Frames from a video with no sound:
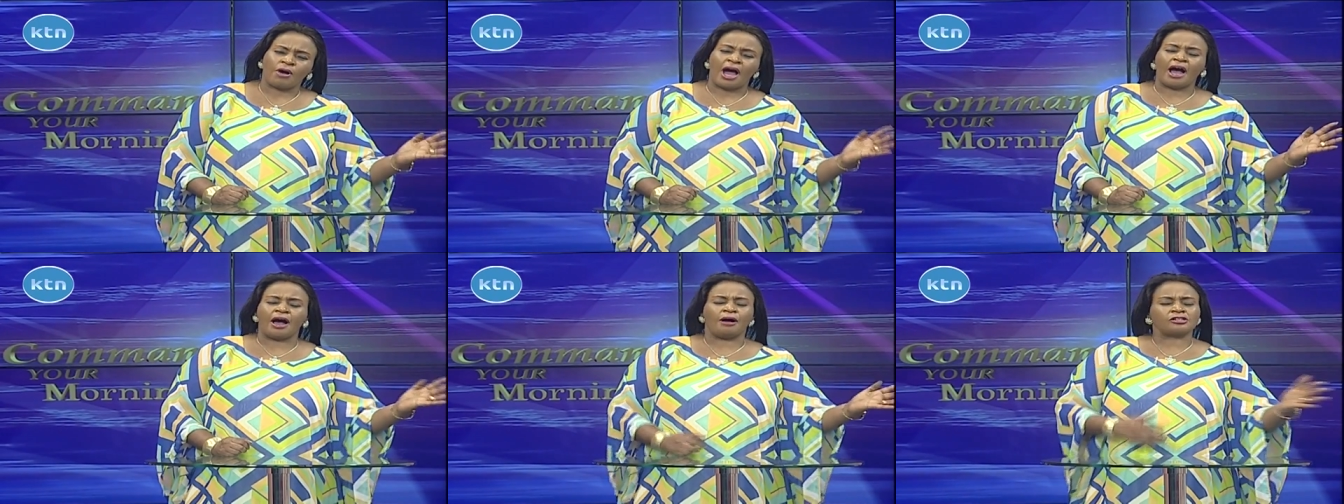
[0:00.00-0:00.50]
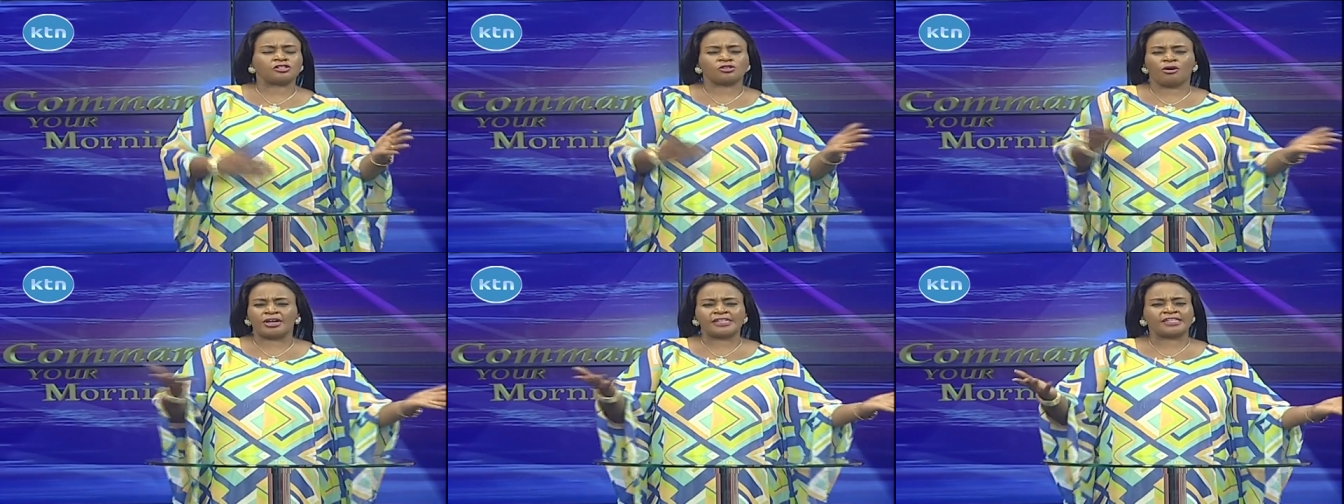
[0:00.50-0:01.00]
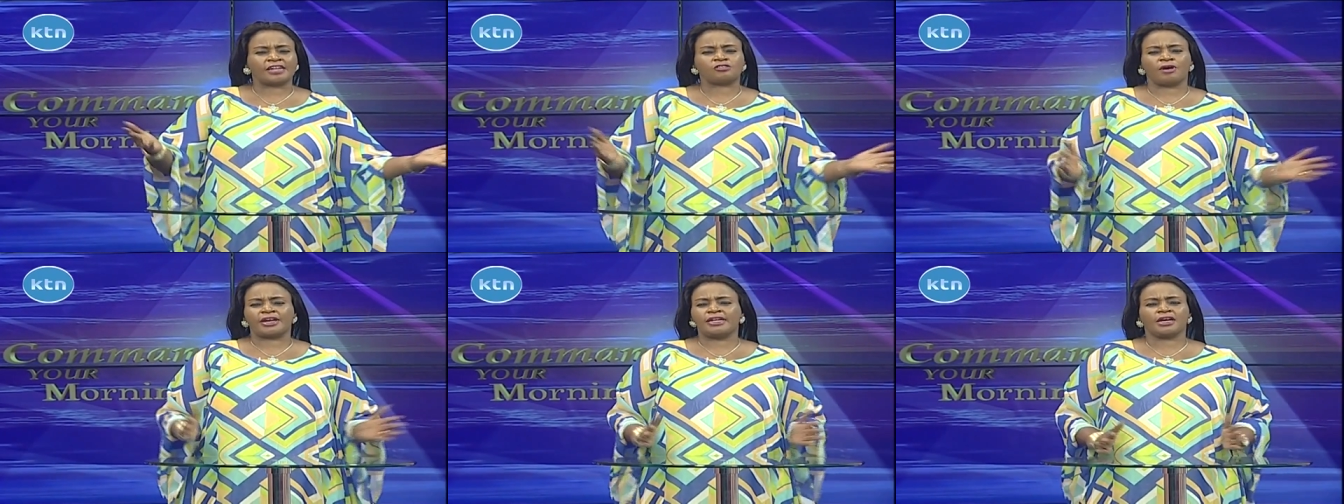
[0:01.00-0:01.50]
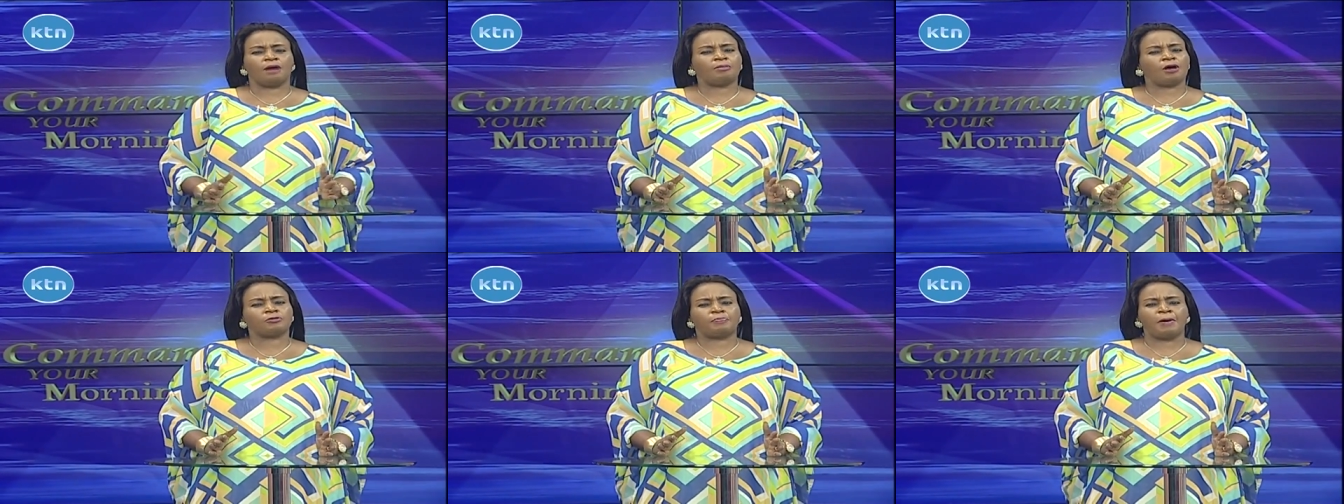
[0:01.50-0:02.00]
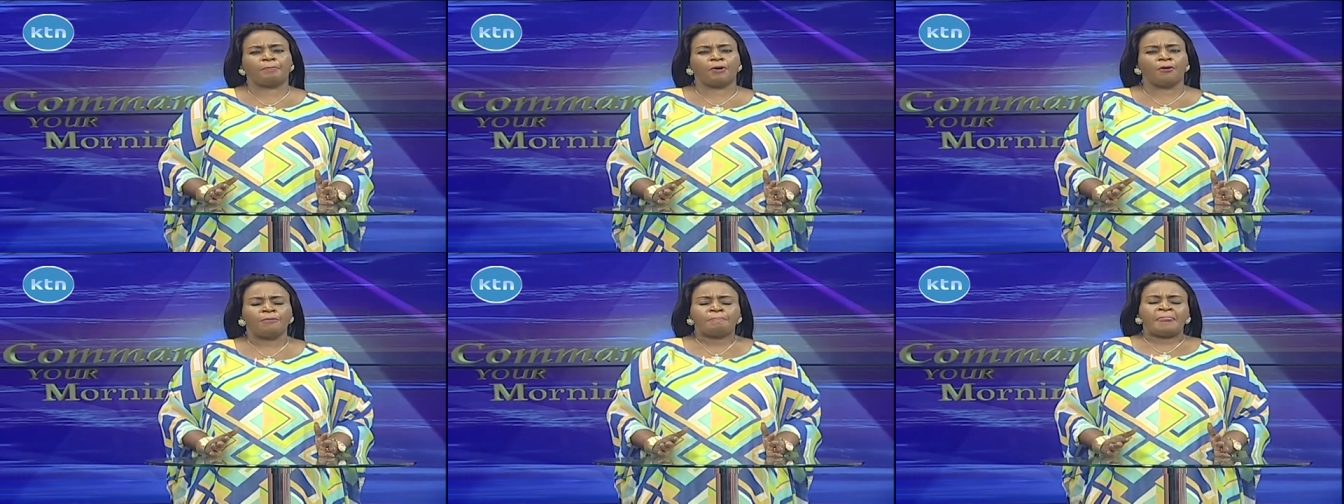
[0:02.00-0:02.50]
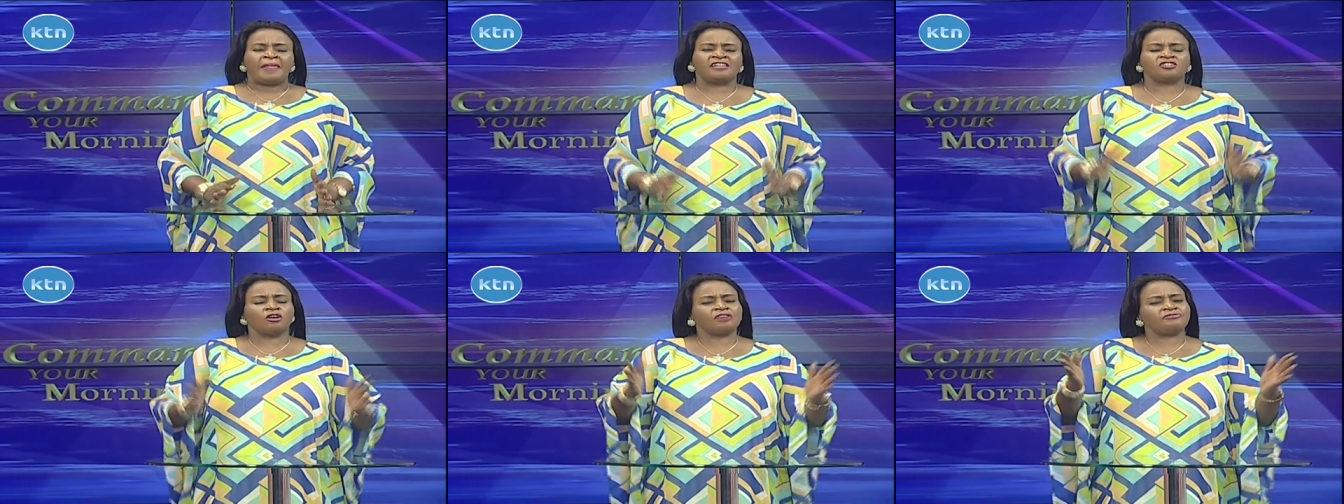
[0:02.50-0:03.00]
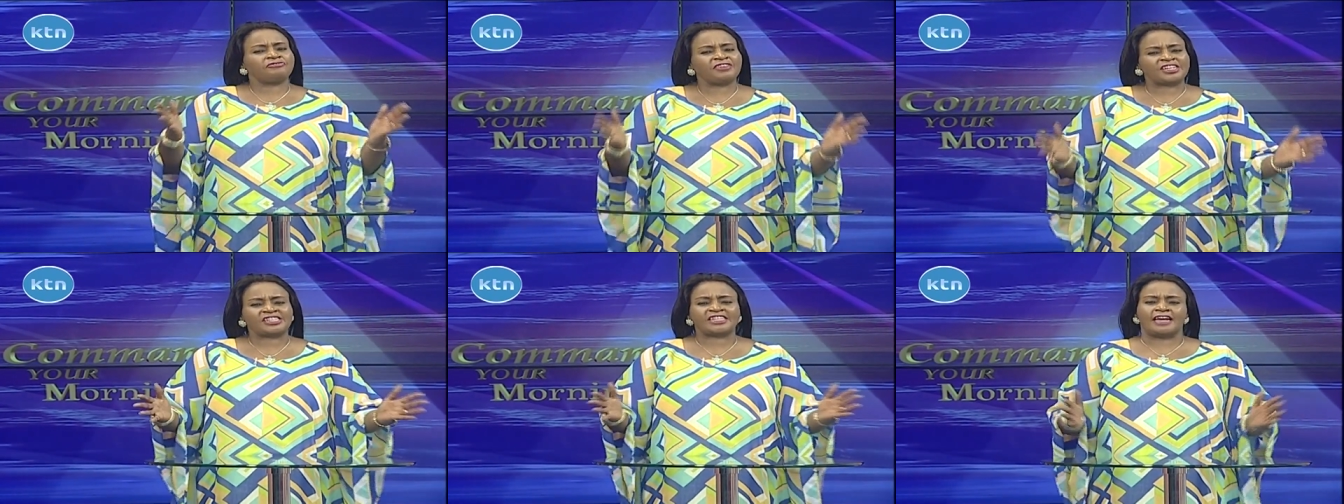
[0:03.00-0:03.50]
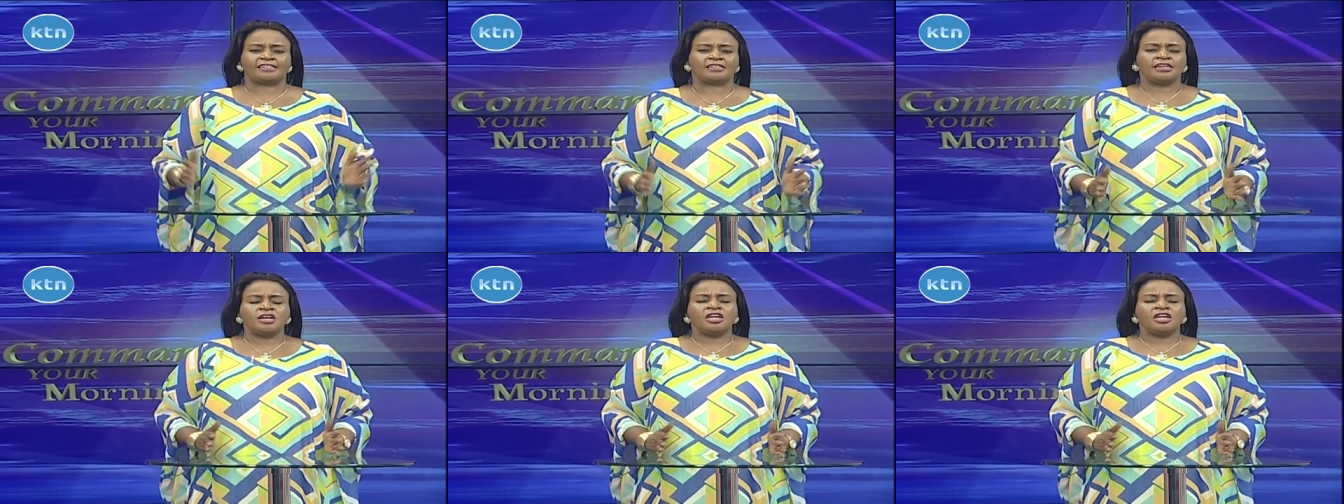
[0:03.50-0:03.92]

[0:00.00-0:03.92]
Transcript: uh, stories that you are reading about people. It's not fictions.